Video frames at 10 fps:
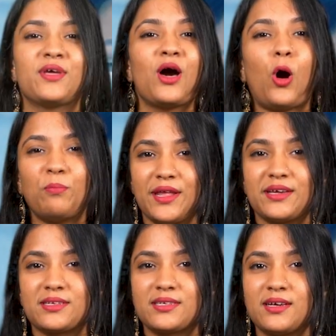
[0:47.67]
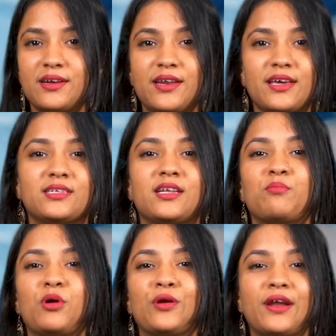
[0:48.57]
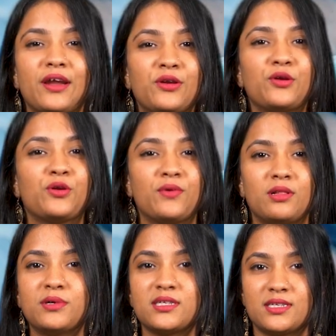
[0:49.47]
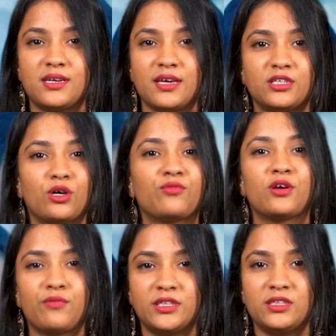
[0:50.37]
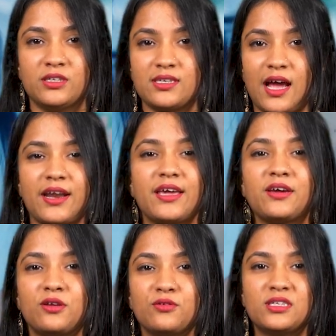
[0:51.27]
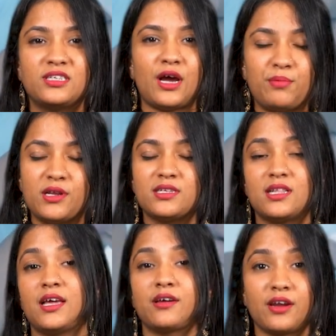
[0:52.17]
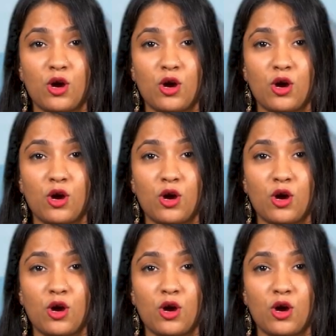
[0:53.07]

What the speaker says: Optics takes in about 10-12% of the questions and includes chapters like ray